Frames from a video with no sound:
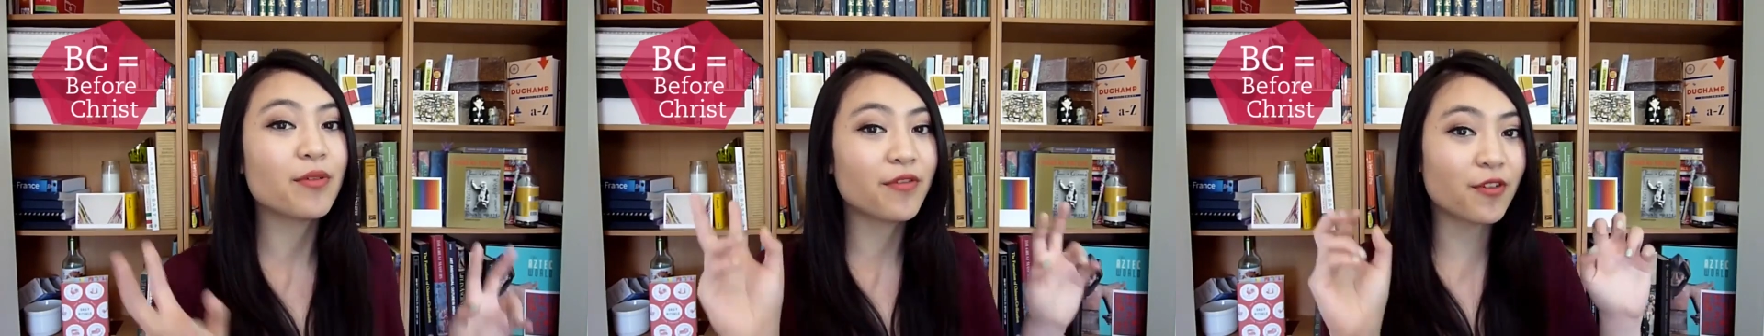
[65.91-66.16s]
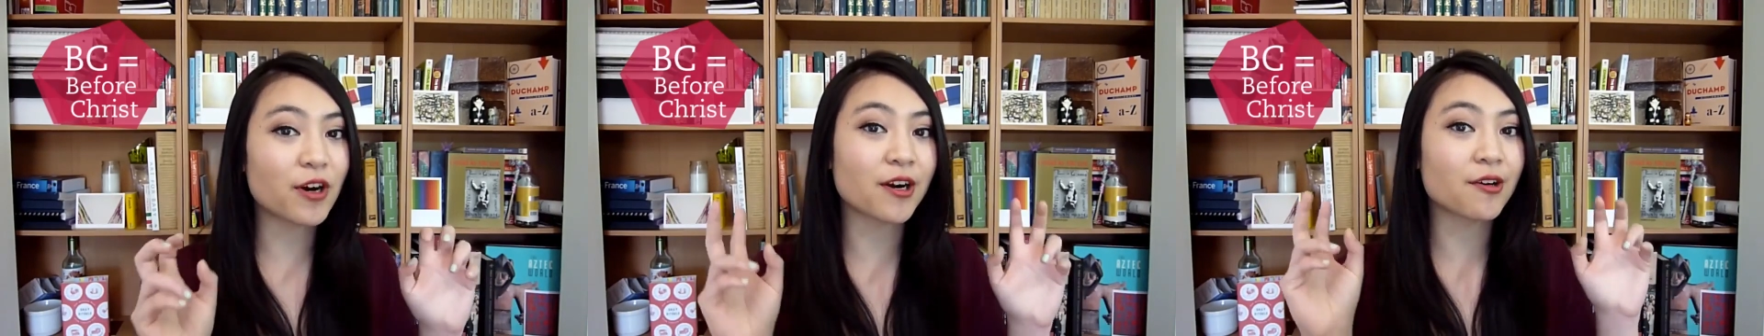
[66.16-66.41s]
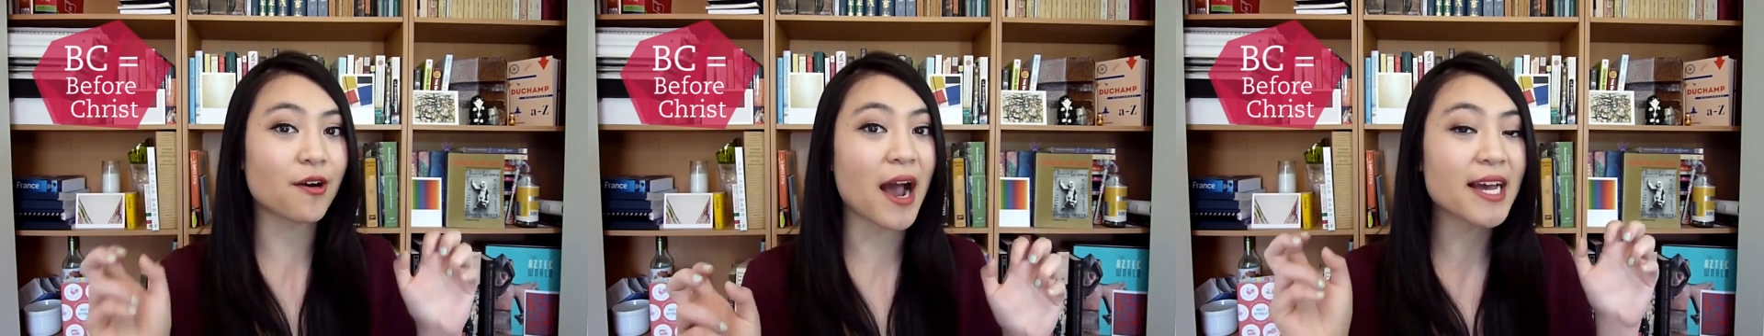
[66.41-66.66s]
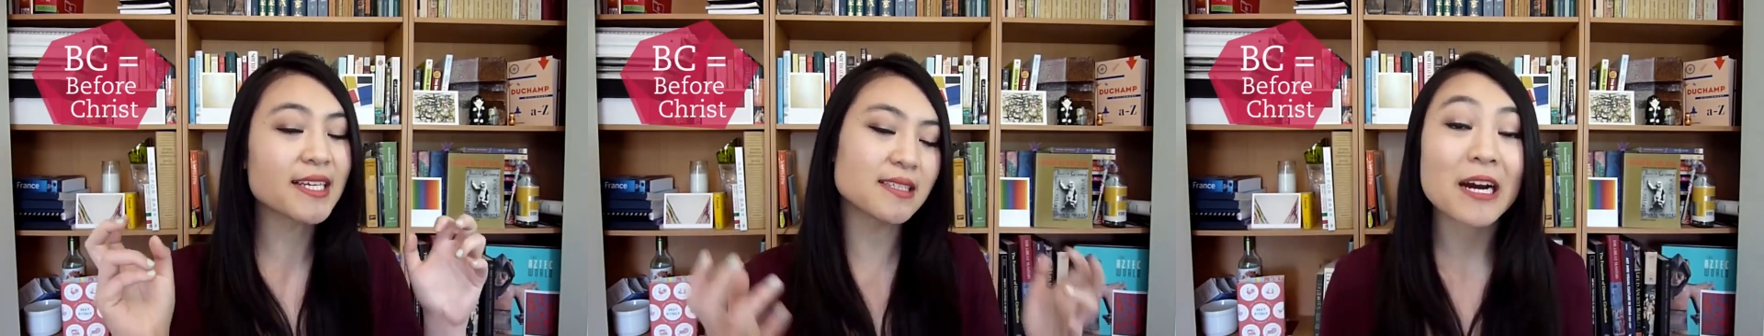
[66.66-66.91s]
before
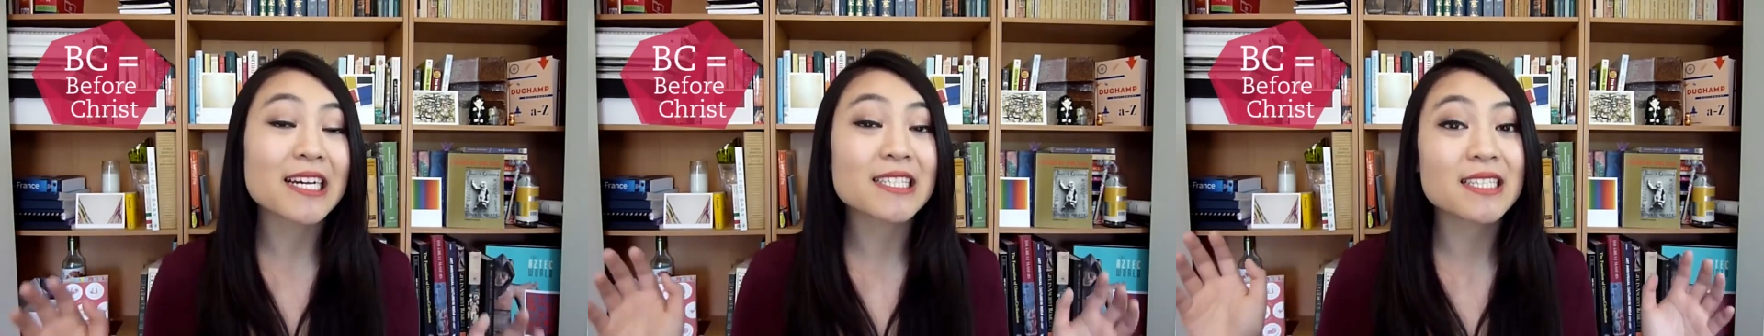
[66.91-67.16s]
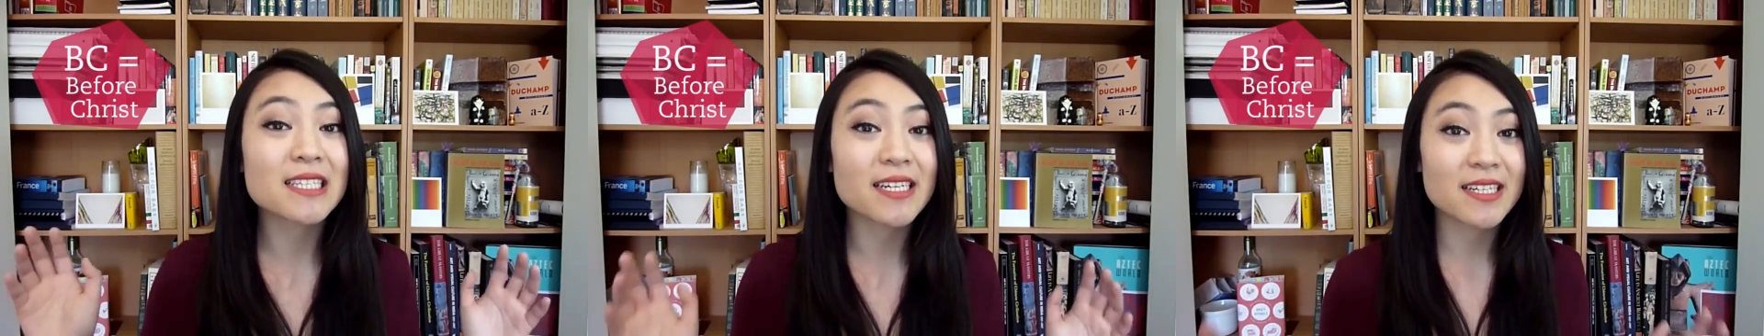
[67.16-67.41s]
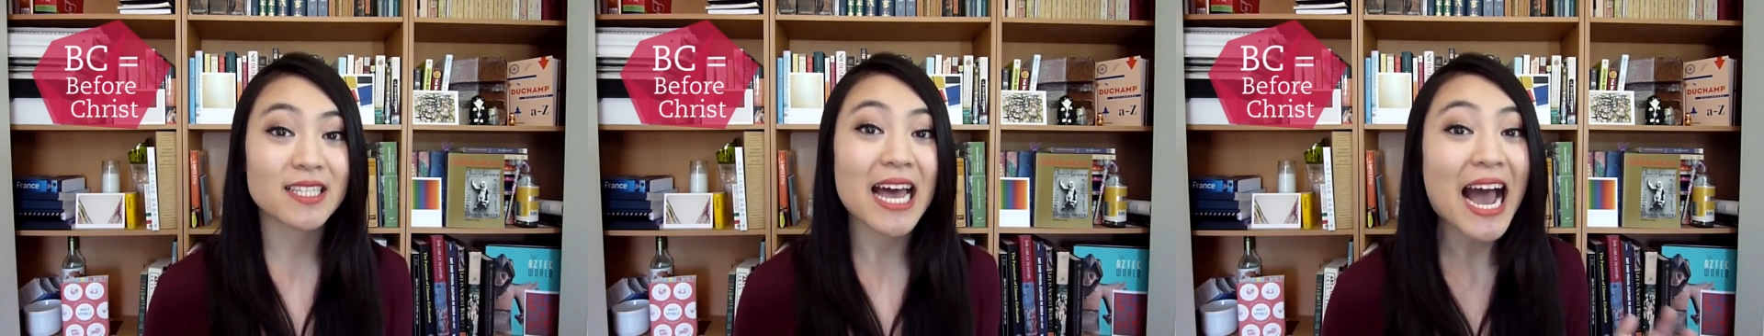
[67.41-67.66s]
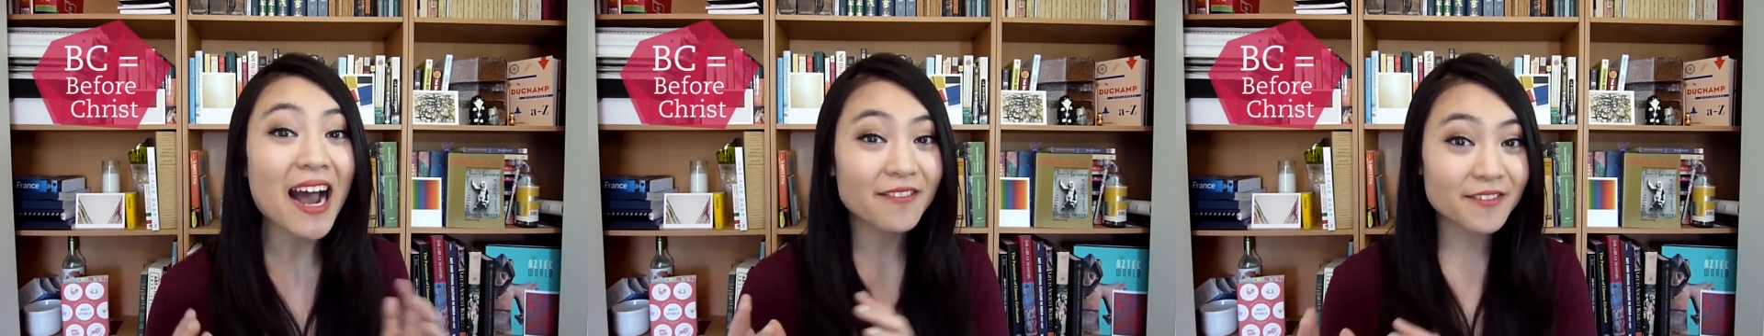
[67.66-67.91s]
Christ, whereas the years
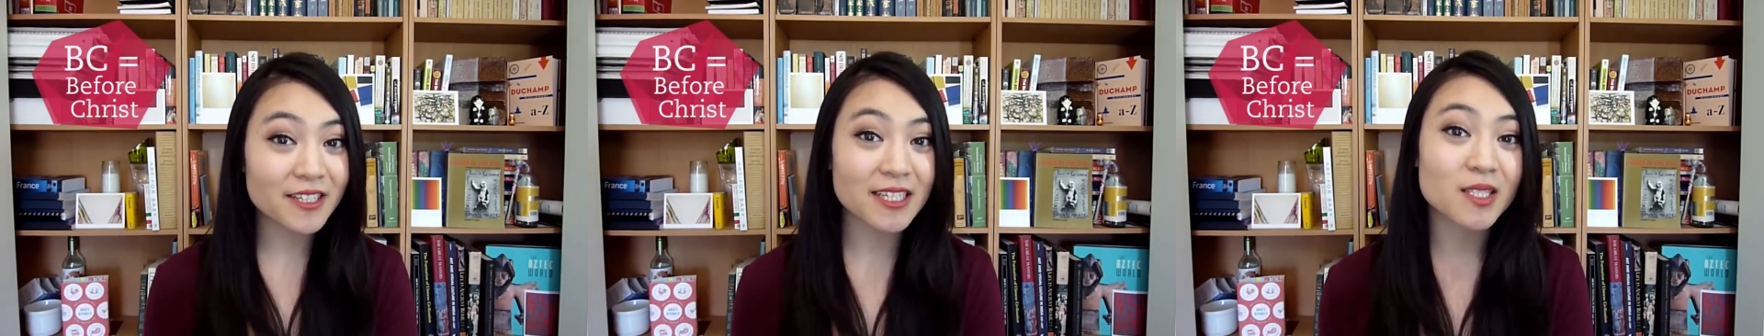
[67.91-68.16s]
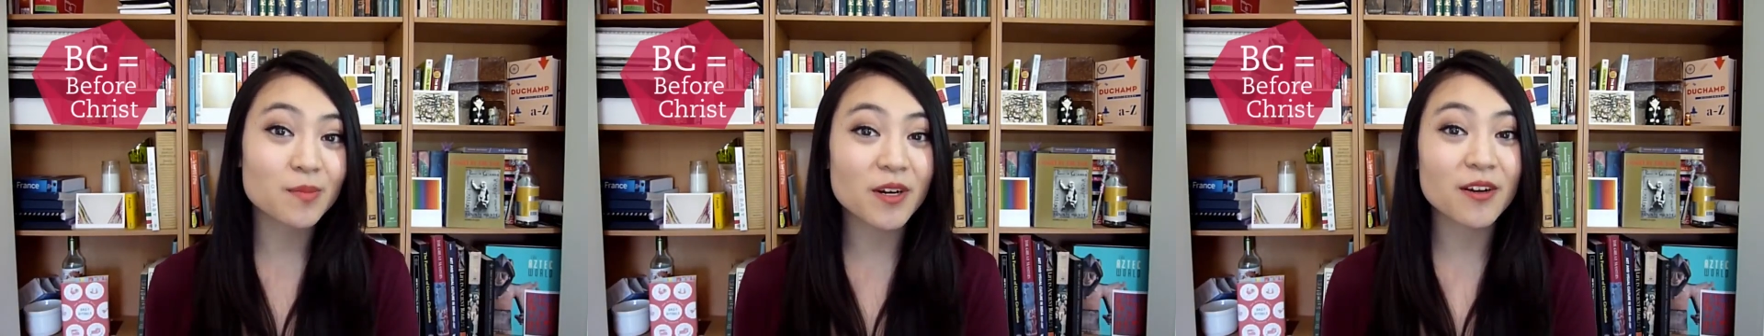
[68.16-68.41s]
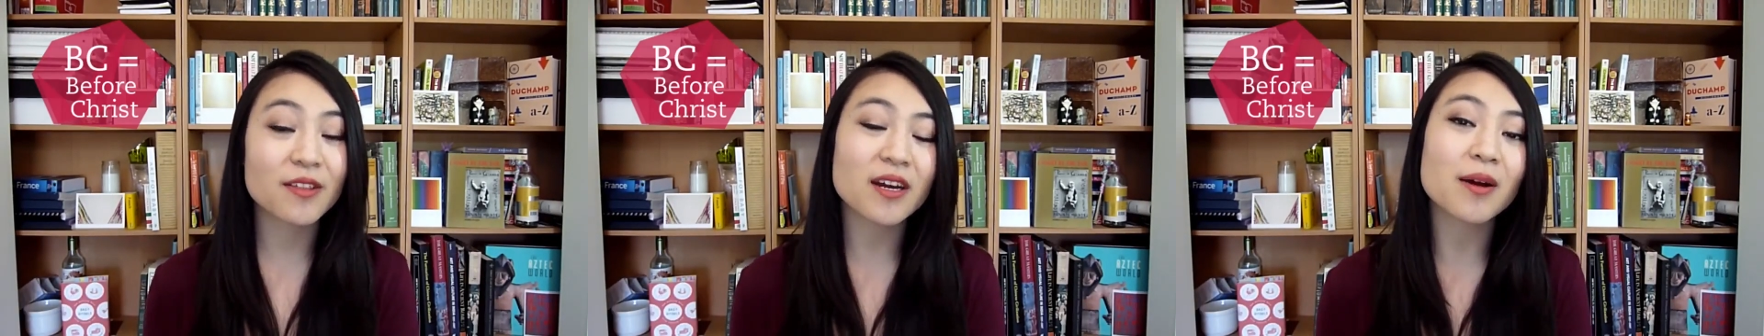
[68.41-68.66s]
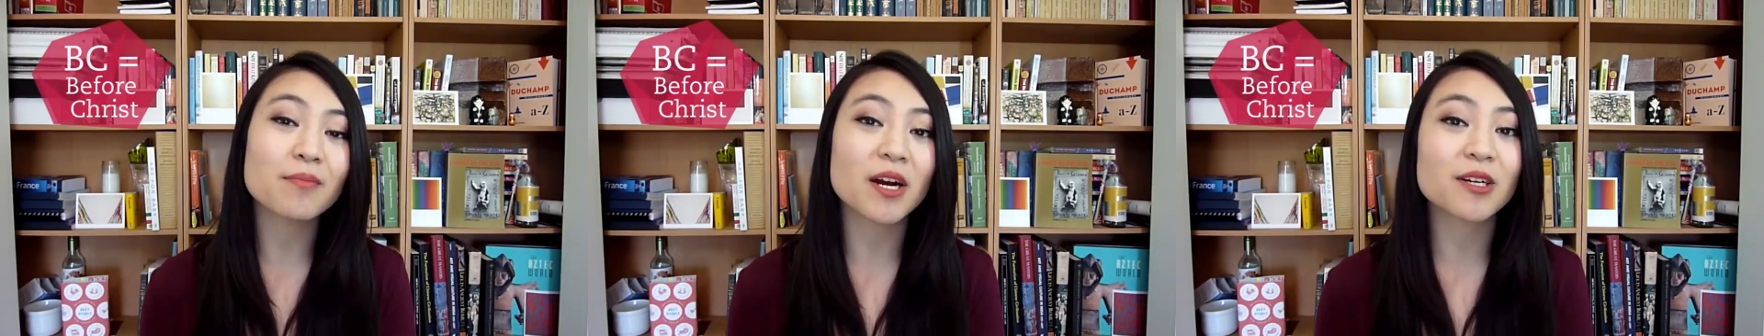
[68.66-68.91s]
after his birth
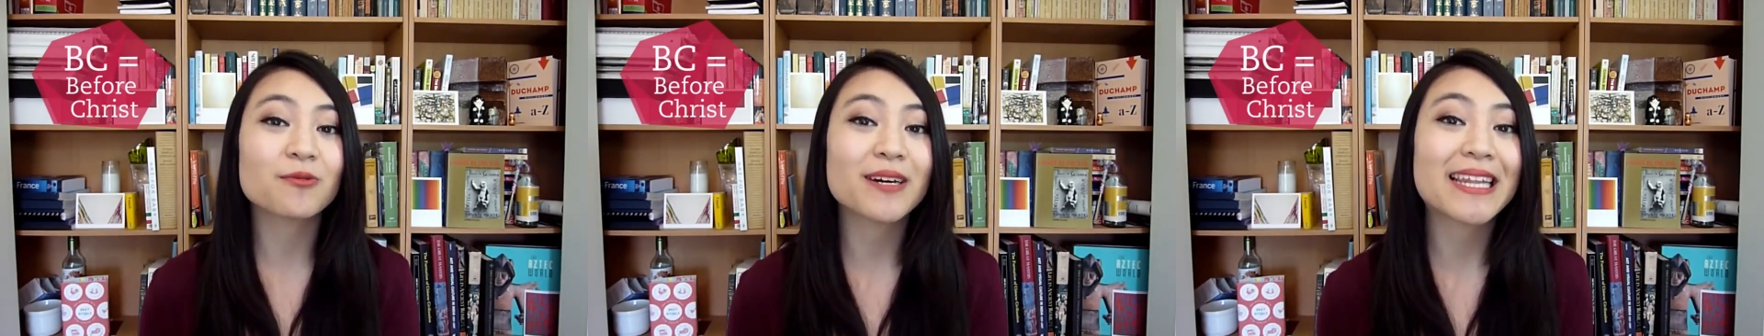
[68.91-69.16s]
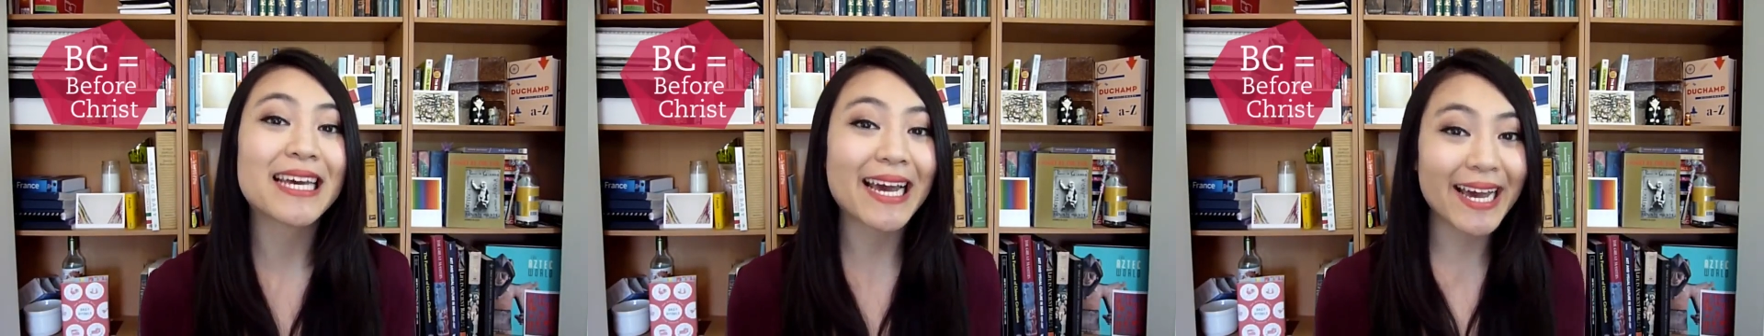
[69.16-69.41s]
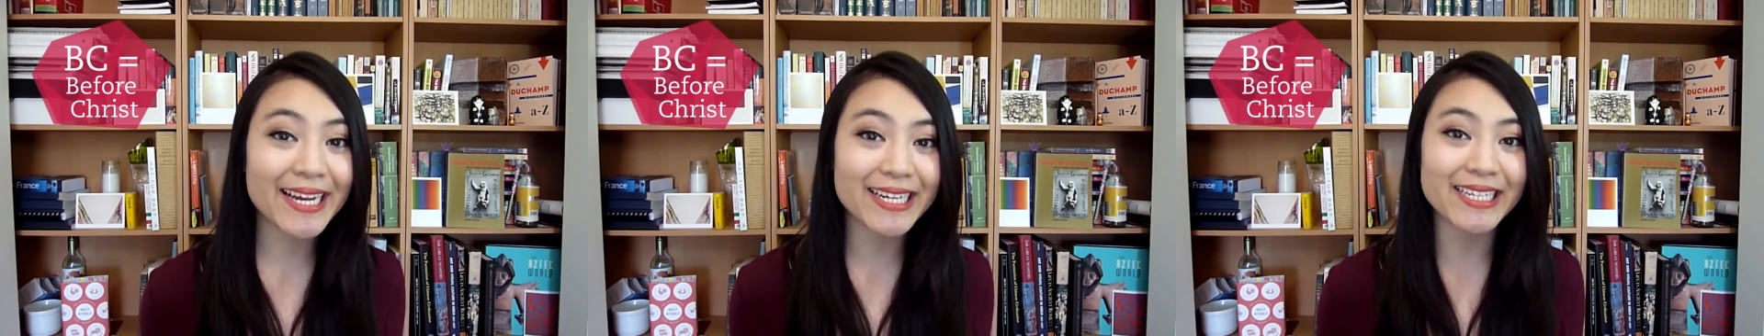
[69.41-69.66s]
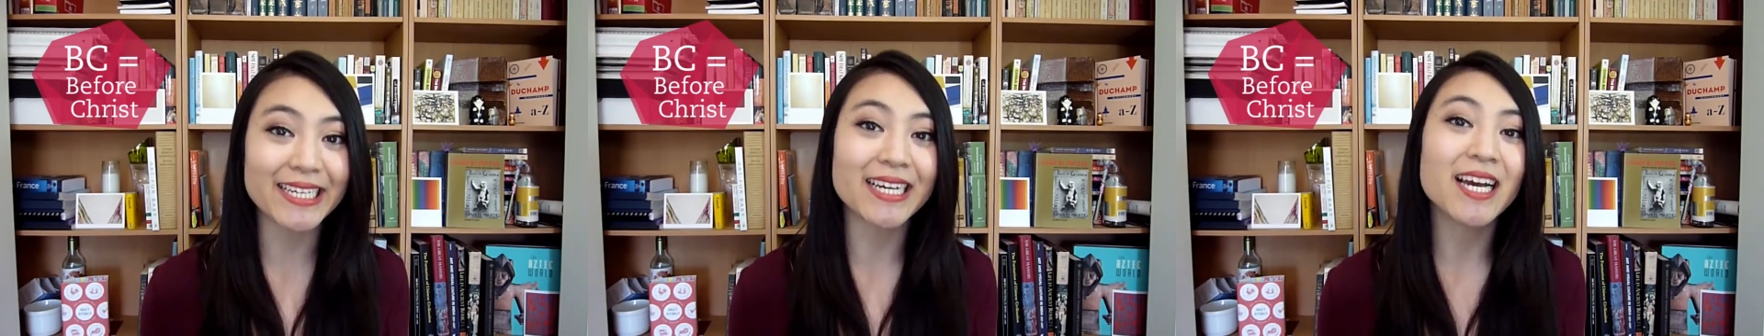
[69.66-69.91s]
are marked with
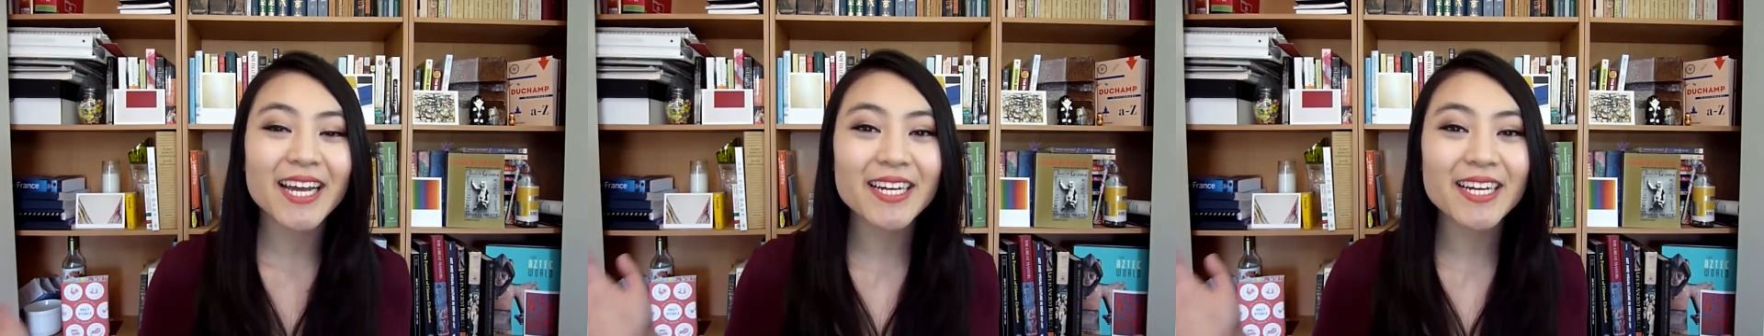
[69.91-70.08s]
AD.